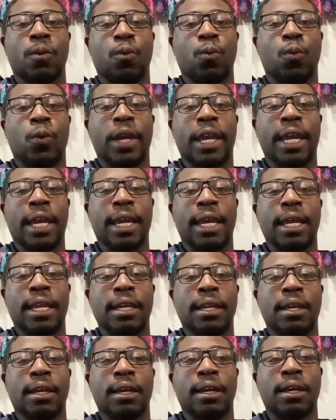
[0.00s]

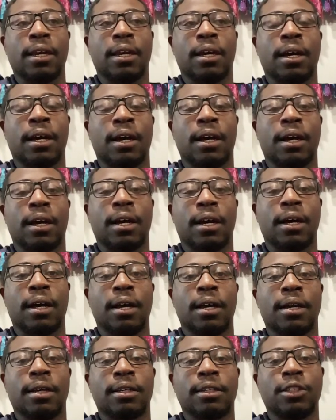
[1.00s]
When uh,
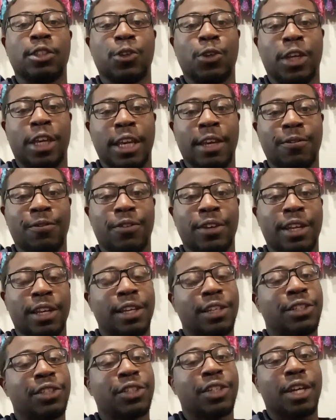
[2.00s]
you get
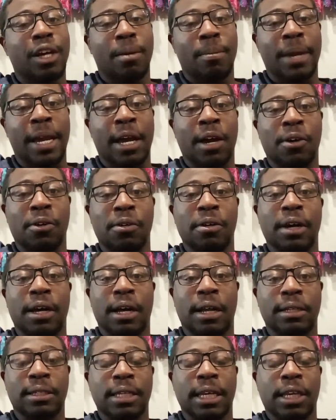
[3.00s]
finished, come out.
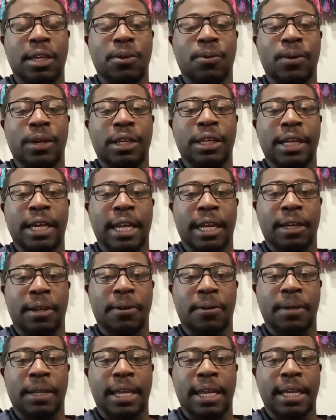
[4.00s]
I'll take you where you got to
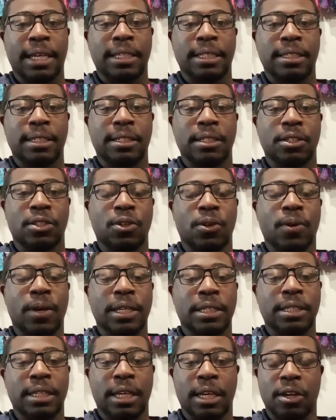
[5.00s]
go next." So I
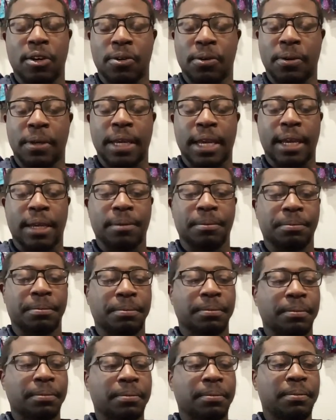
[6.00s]
said, "Okay."
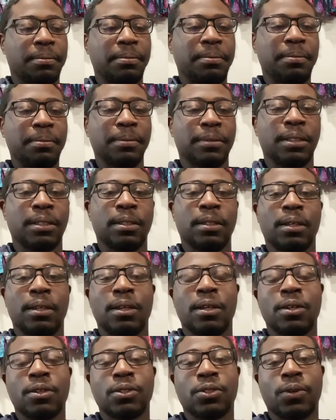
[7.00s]

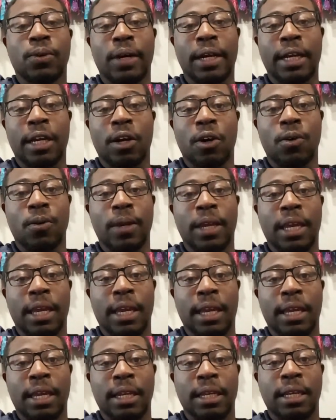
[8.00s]
So I go
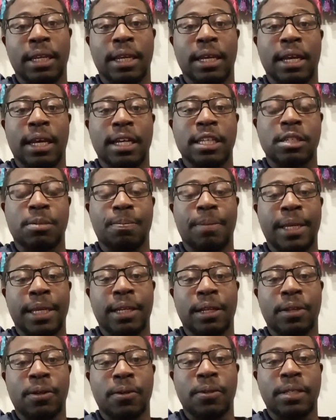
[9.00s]
in. I spend
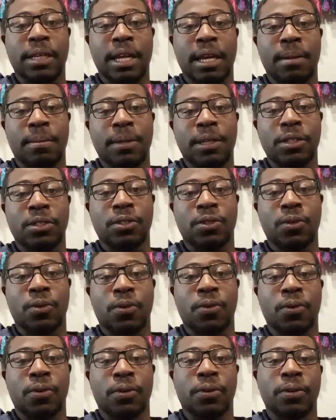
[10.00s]
a little time in the
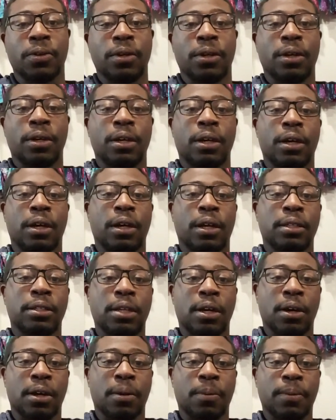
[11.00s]
store
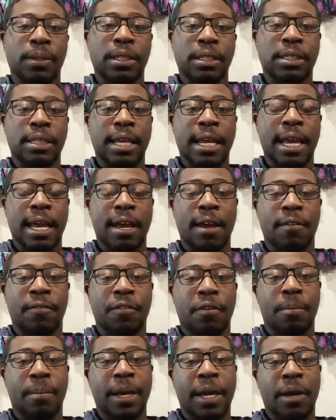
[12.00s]
talking with the staff
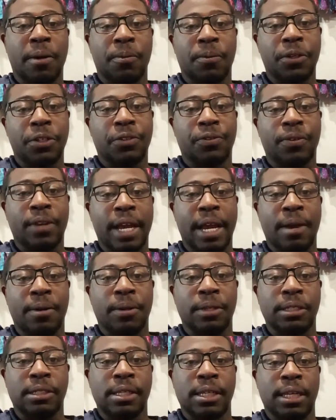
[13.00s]
about which
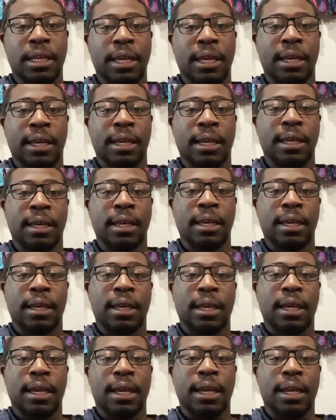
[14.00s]
flowers to get.
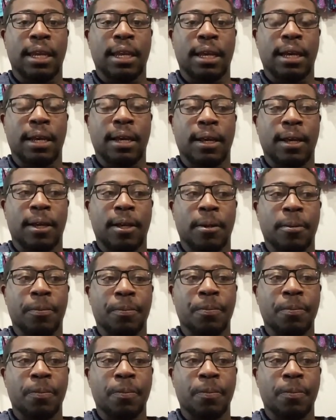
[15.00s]
And I